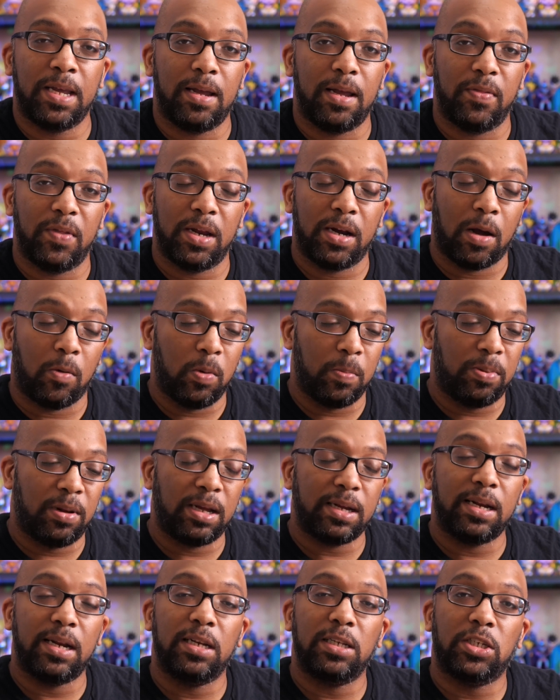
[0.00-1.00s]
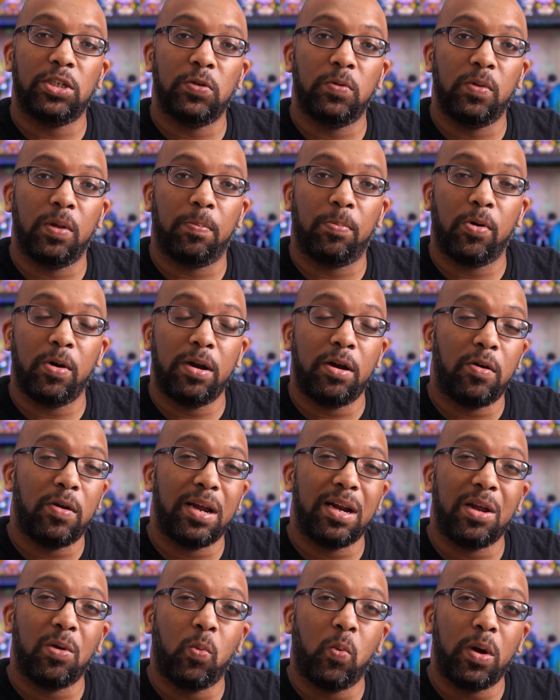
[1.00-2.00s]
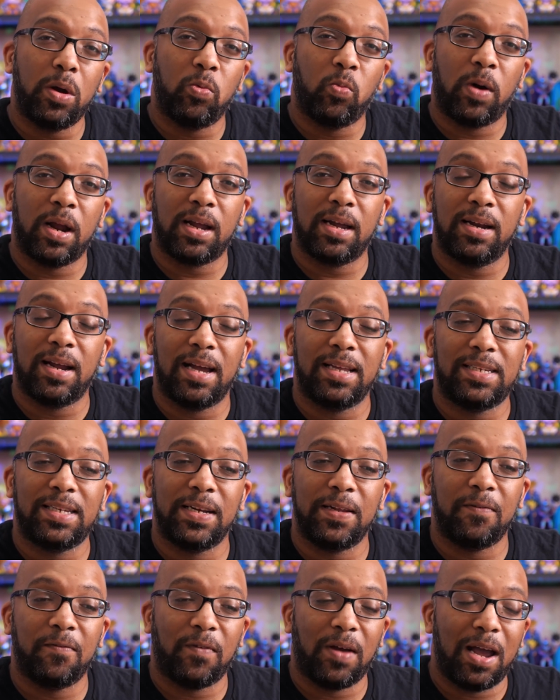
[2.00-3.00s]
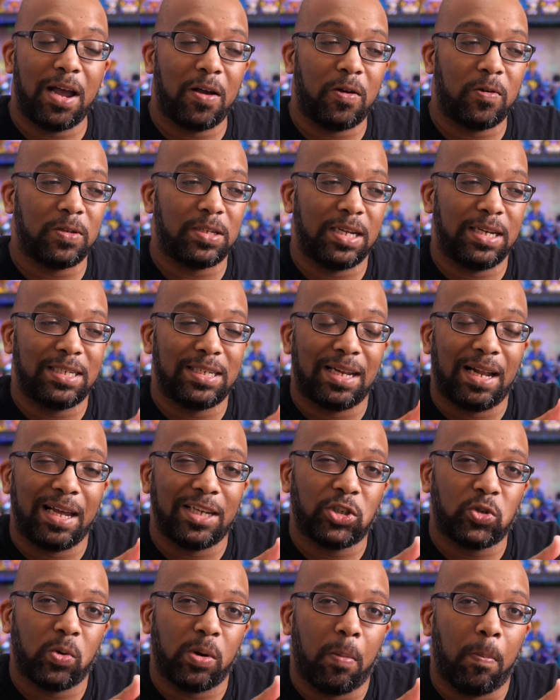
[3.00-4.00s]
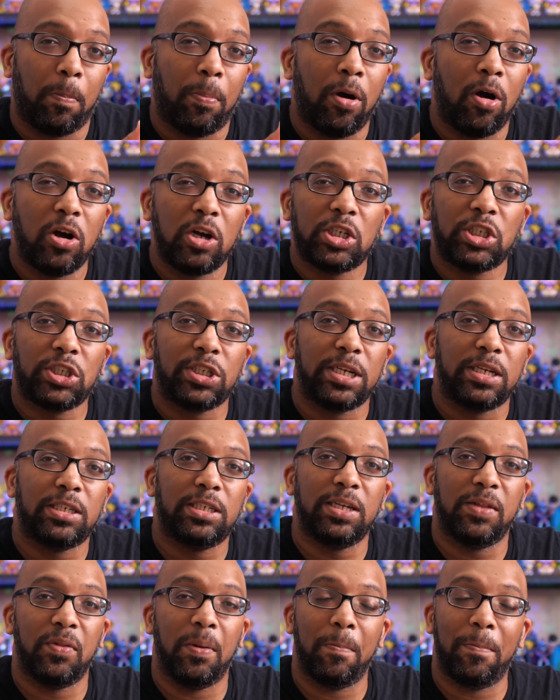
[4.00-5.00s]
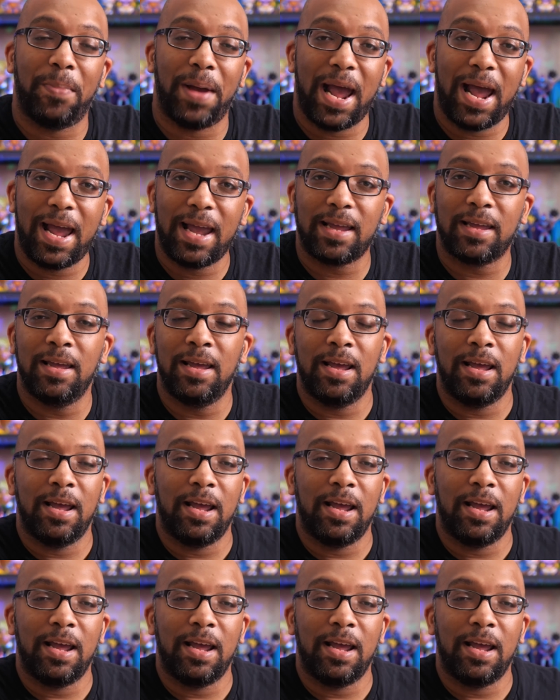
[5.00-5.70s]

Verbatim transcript: And then I would plug it into the printer and it wouldn't recognize any files until I sort of pushed it to the back,